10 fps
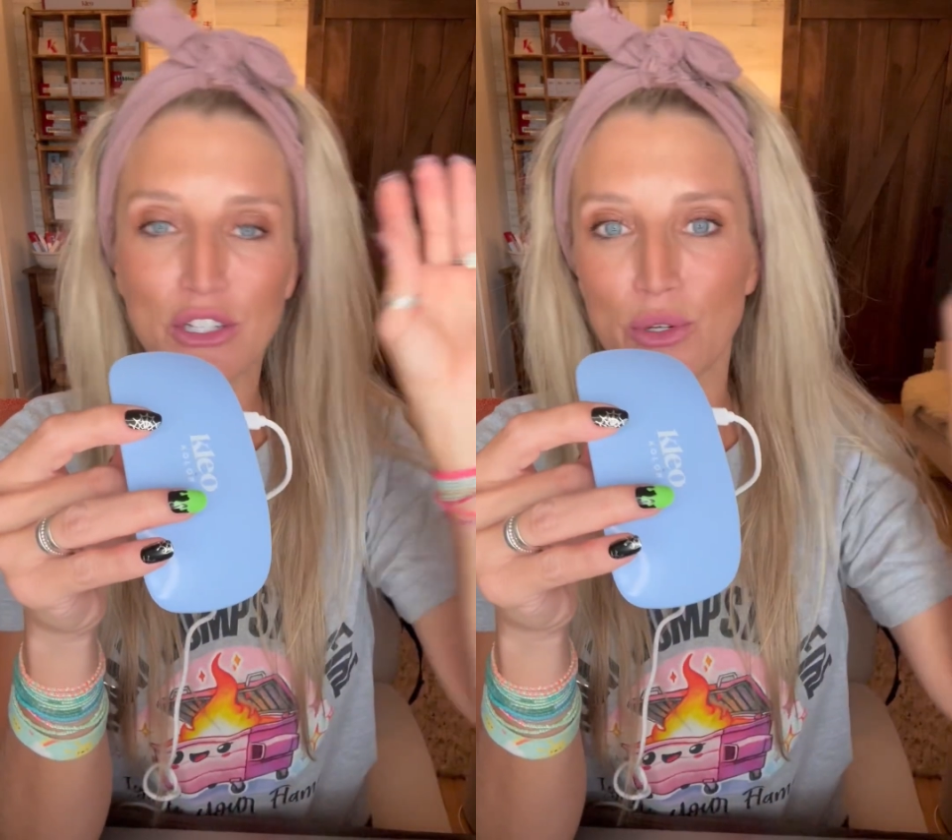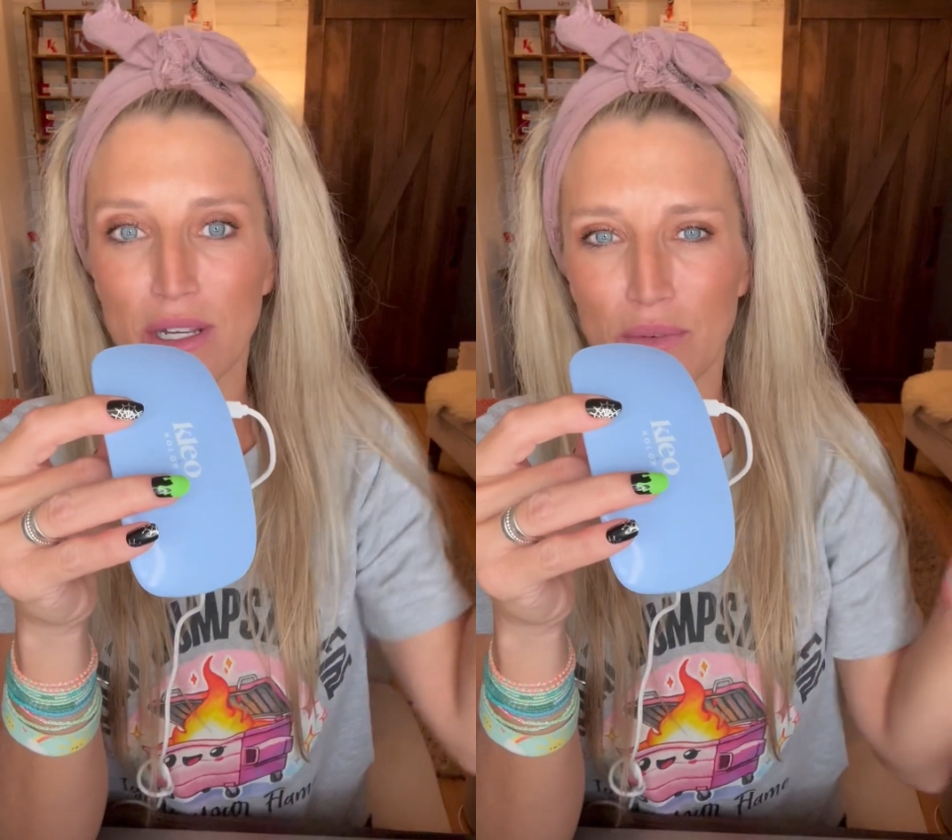
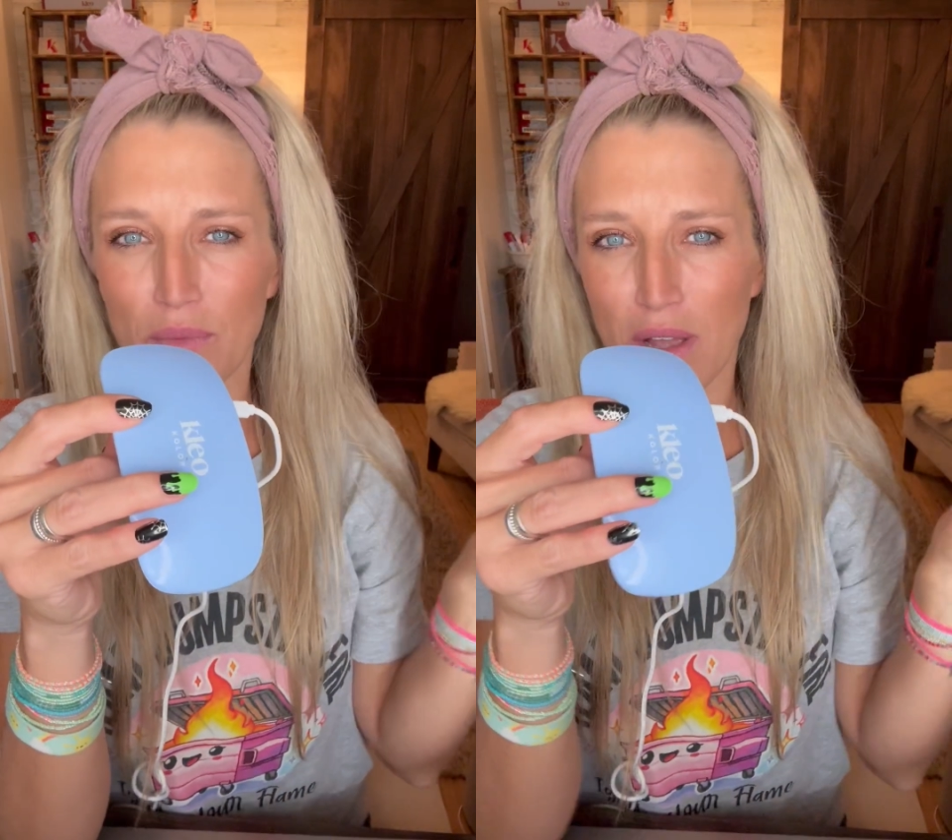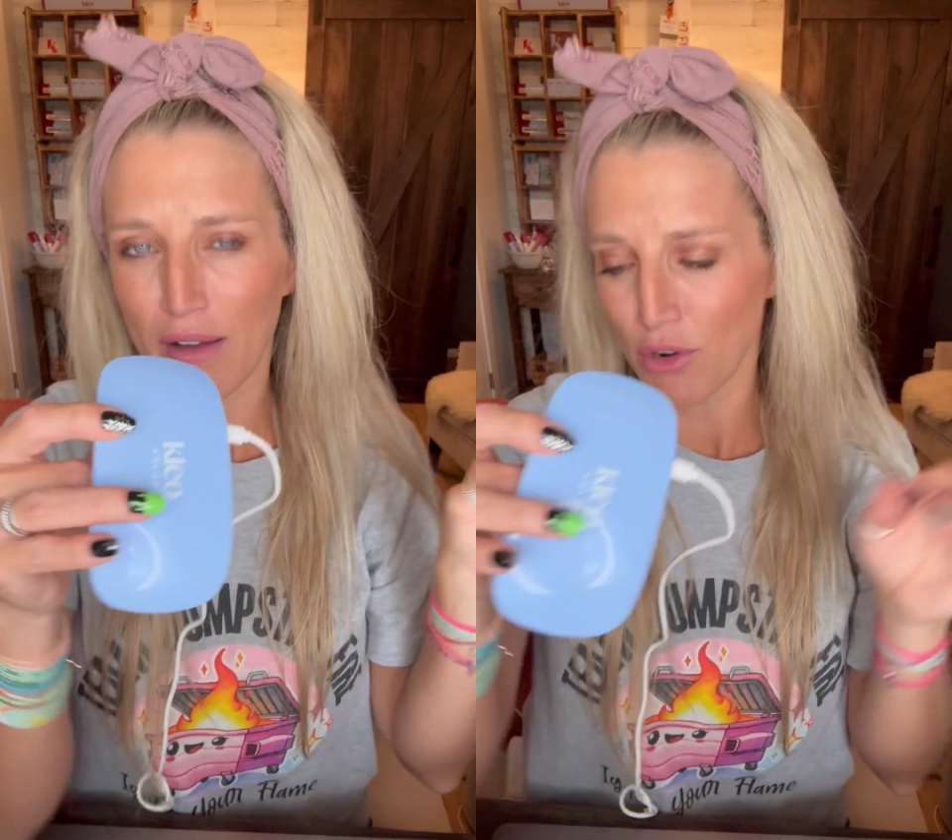you can
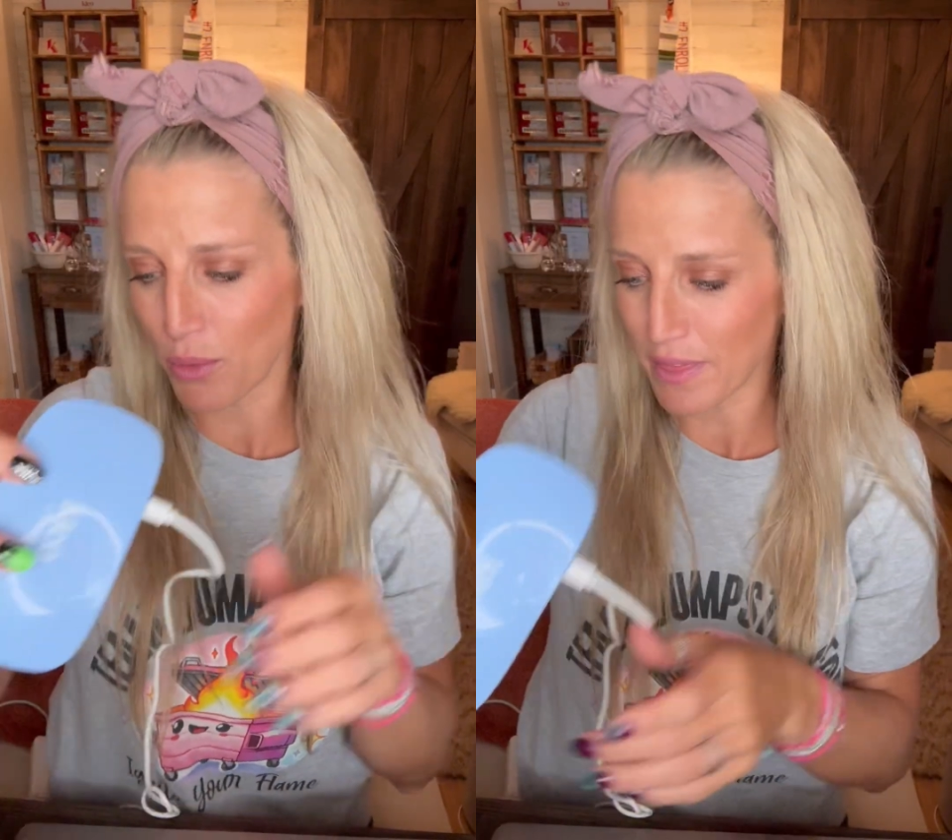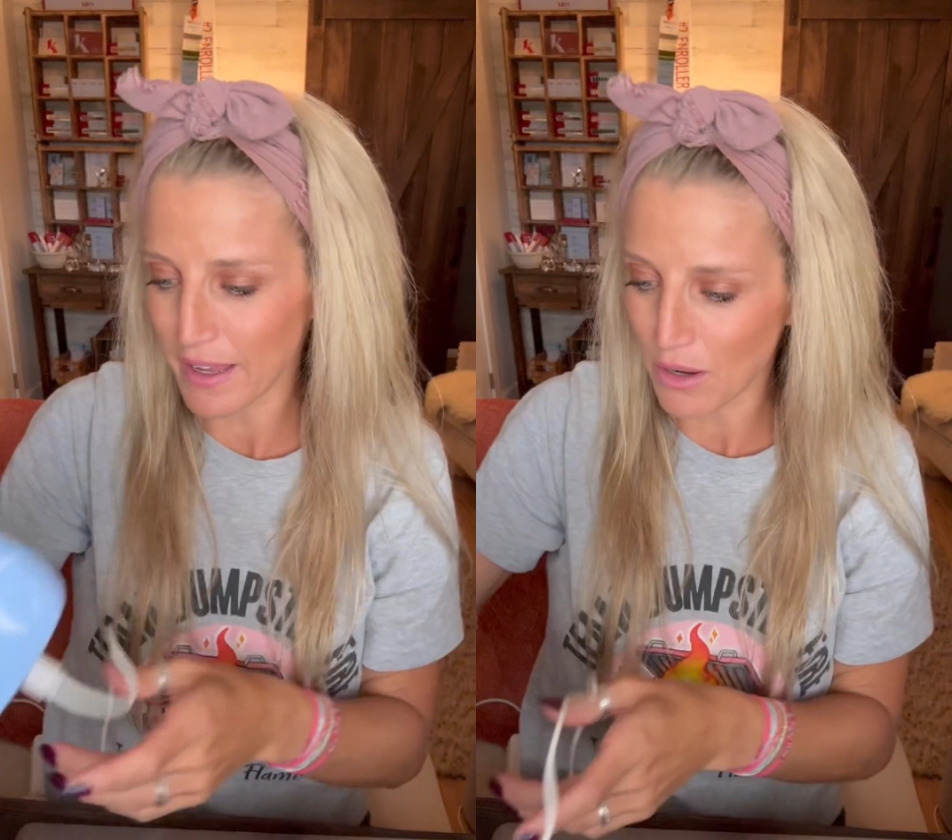cover
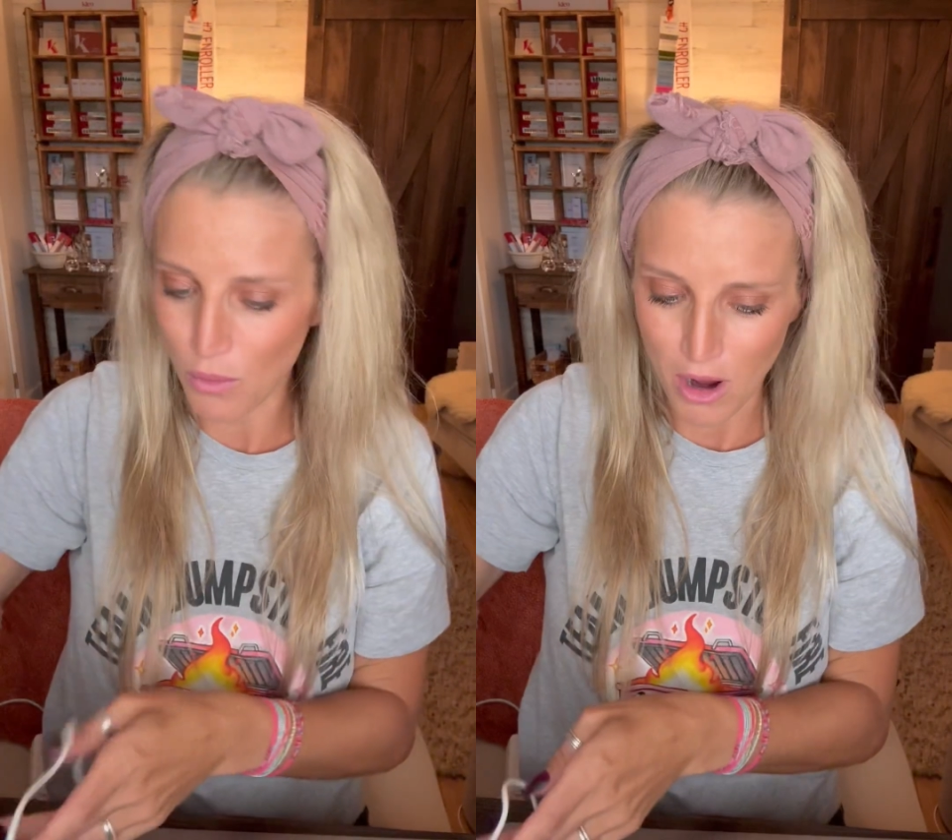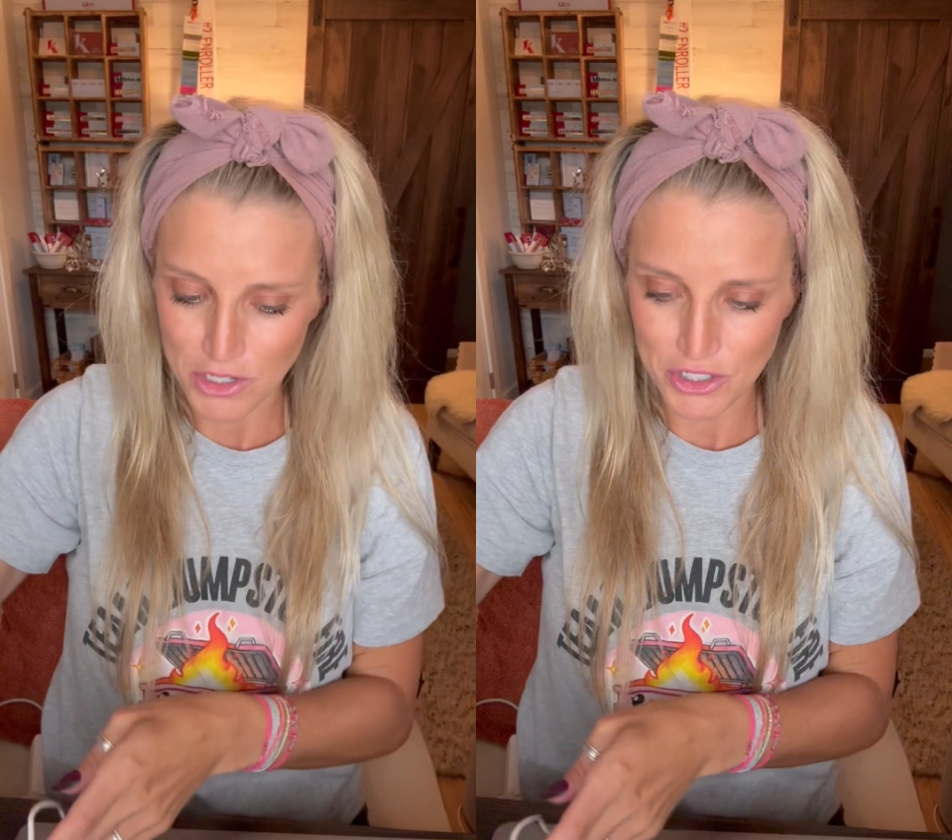with like a
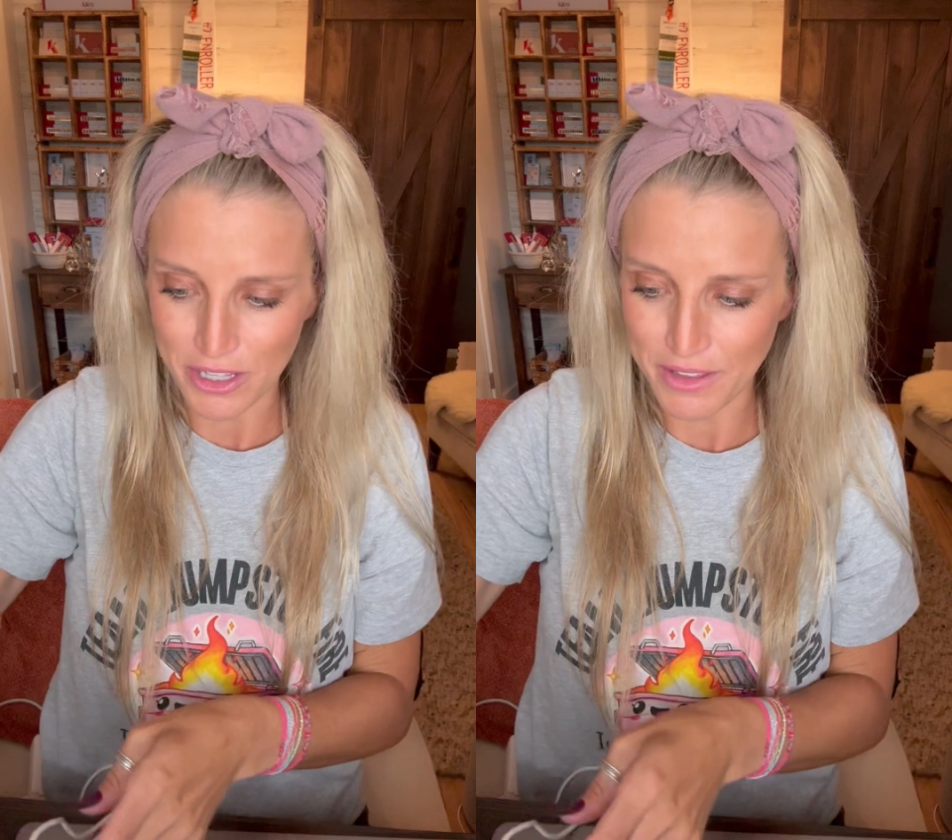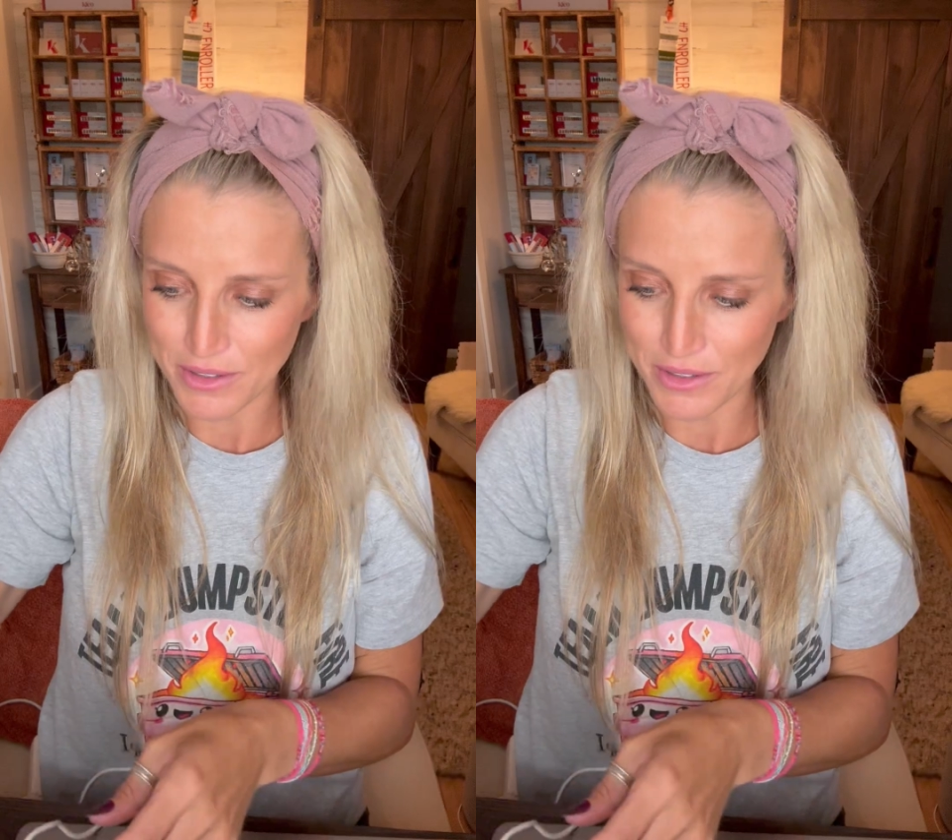washcloth